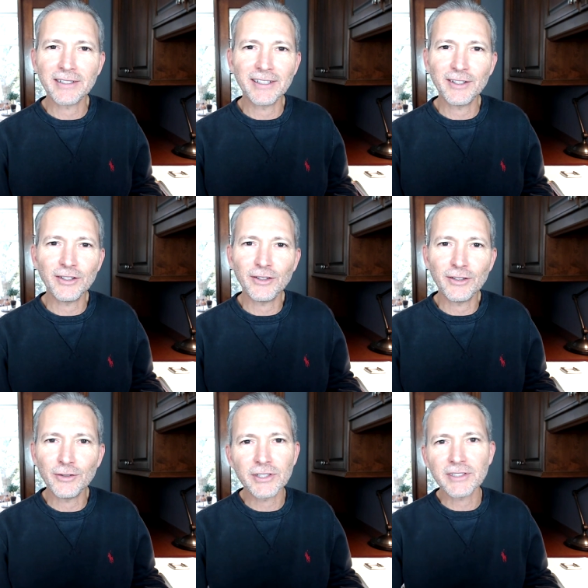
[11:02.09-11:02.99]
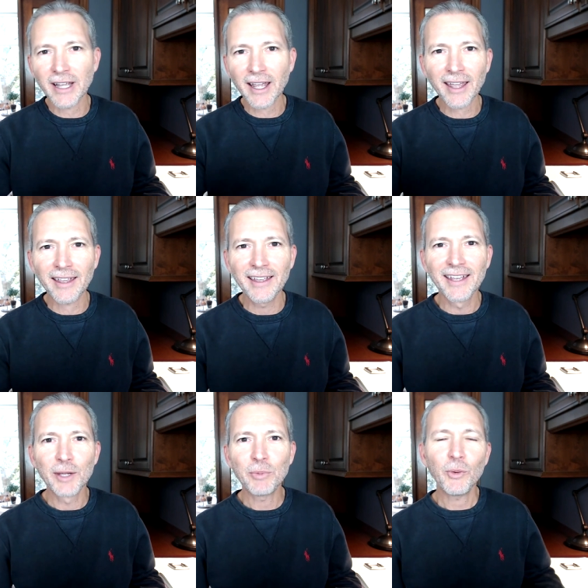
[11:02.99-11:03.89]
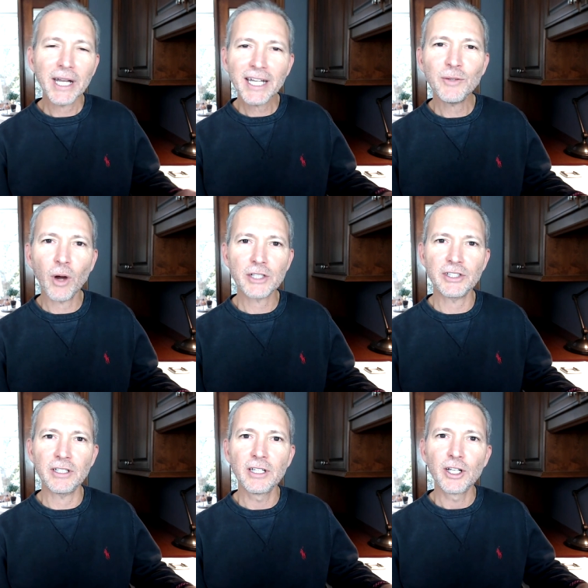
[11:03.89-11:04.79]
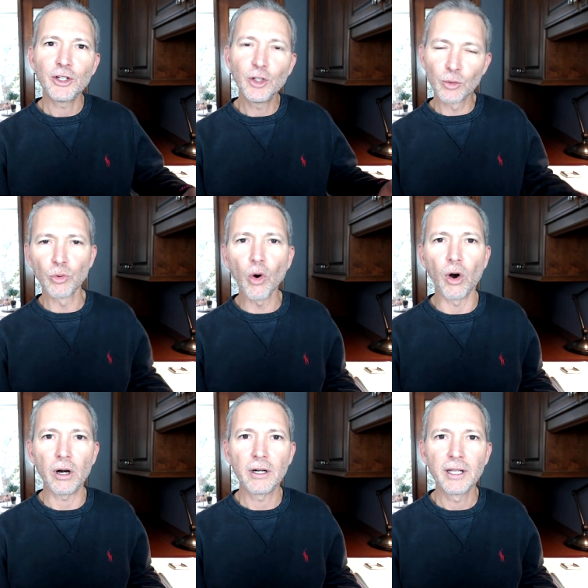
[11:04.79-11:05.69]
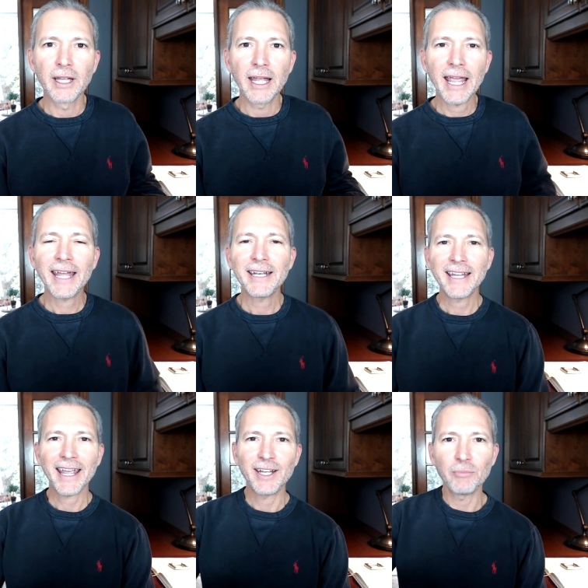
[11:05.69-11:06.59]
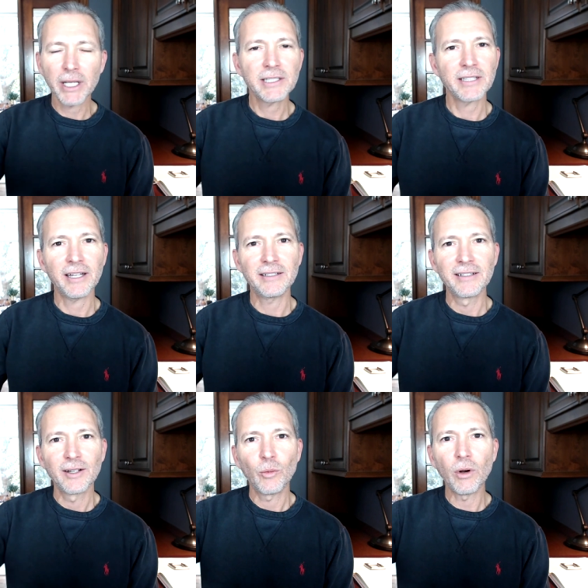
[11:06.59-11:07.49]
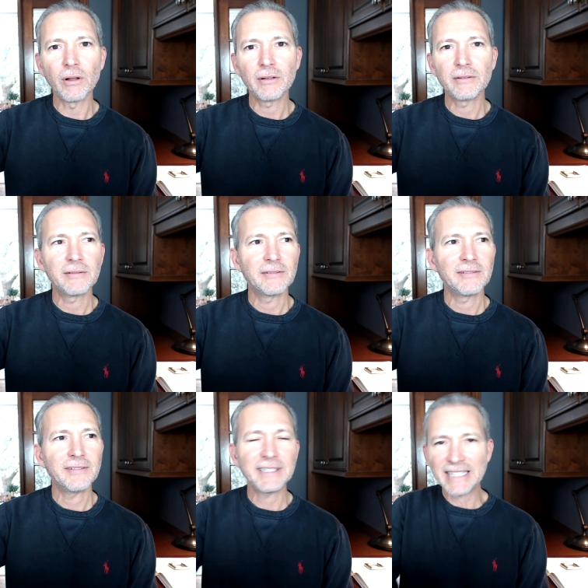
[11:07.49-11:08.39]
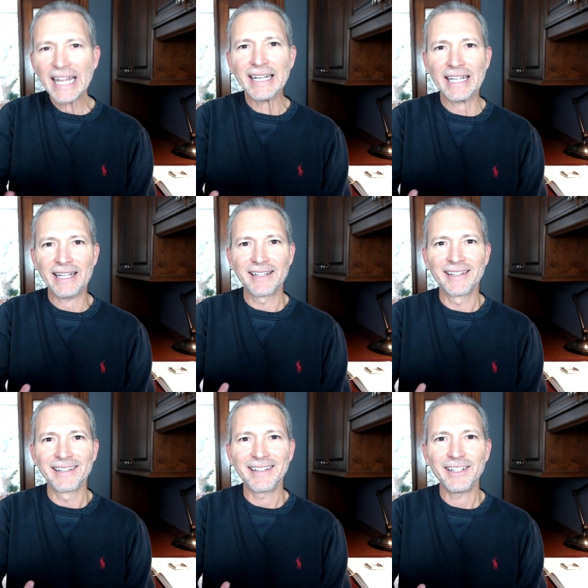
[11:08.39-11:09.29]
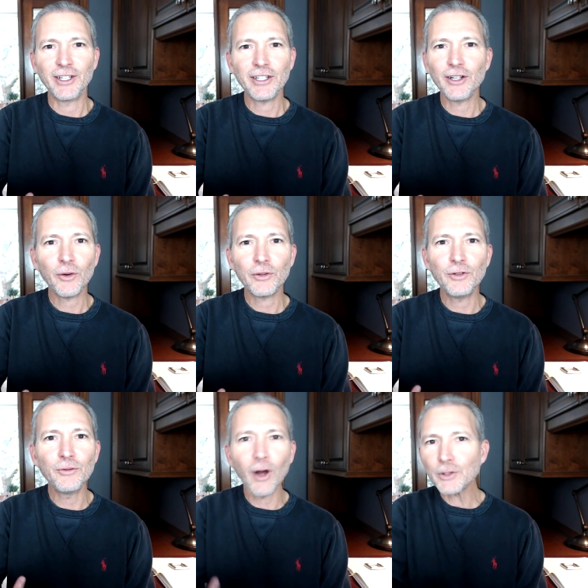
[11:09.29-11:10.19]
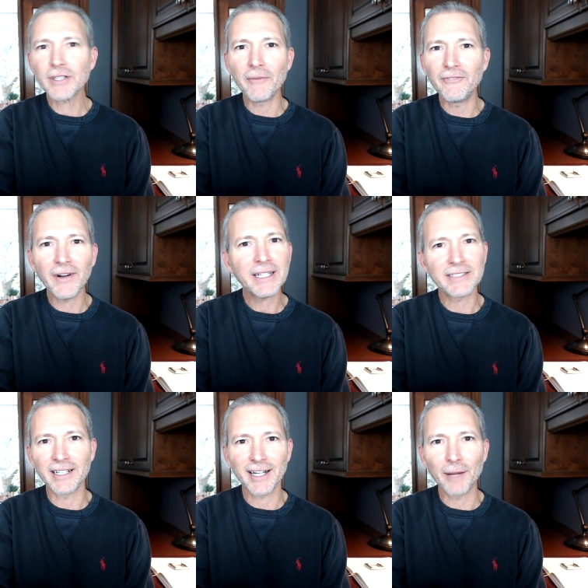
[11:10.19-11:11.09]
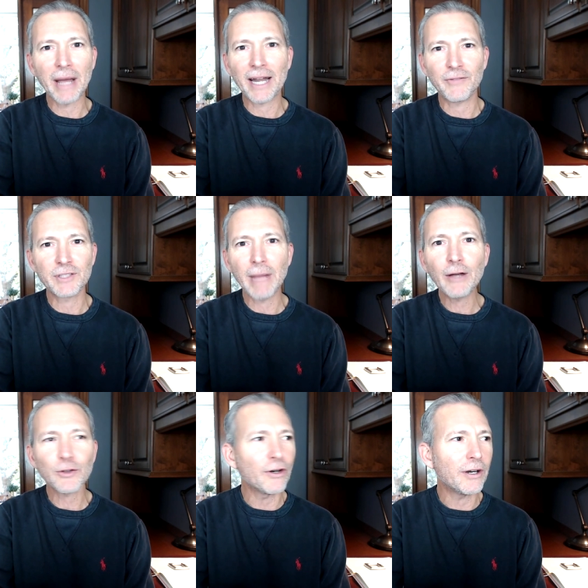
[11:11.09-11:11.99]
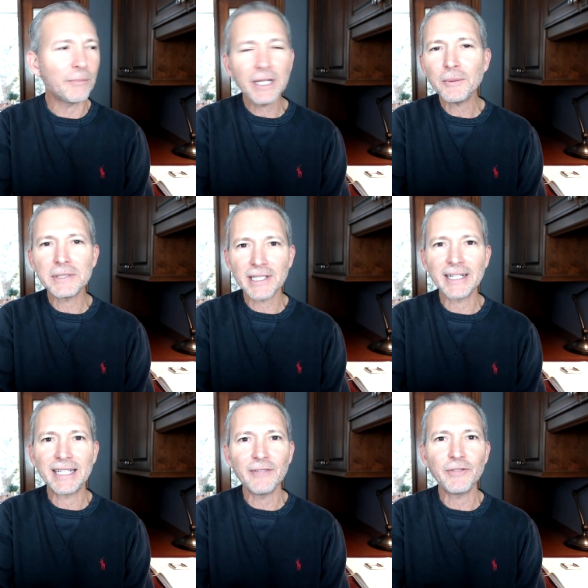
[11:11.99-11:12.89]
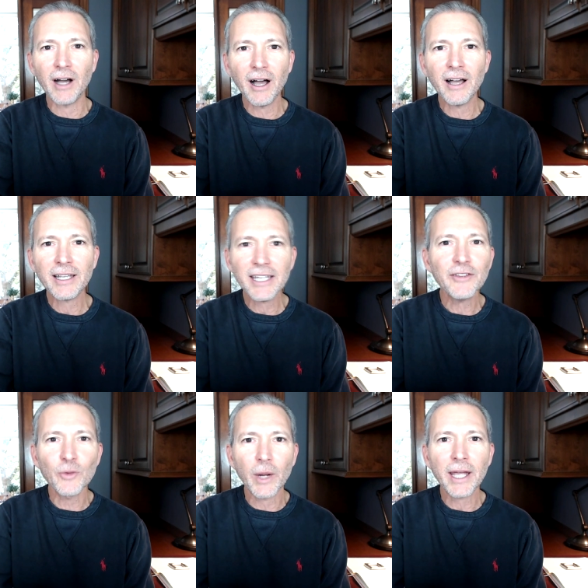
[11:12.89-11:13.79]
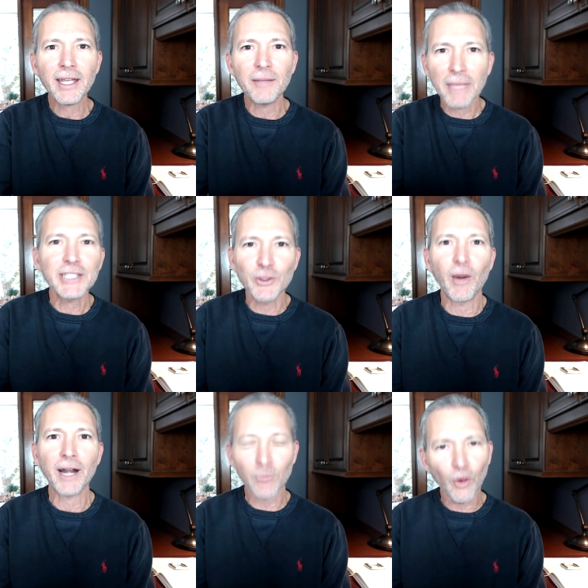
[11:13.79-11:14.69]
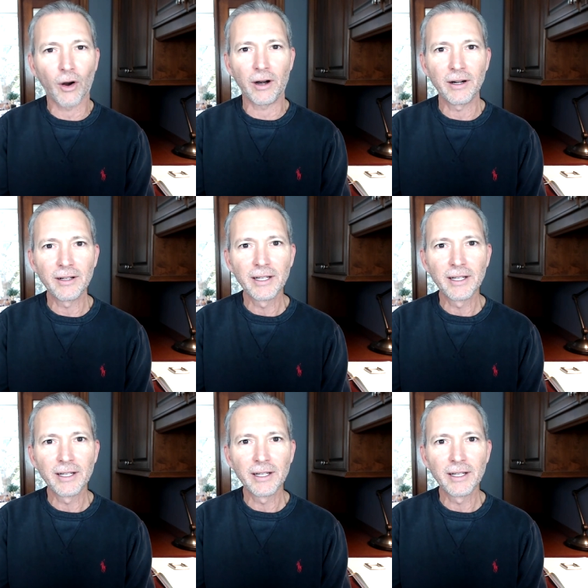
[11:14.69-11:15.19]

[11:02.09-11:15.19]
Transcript: you just say, hey, but when Andy walks in, you roar?" And, and Mike said, "Well, it's Andy. You, you know, you know something funny is going to come out of his mouth, or at a minimum, he's going to give you a hug. Either way, it makes you want to roar."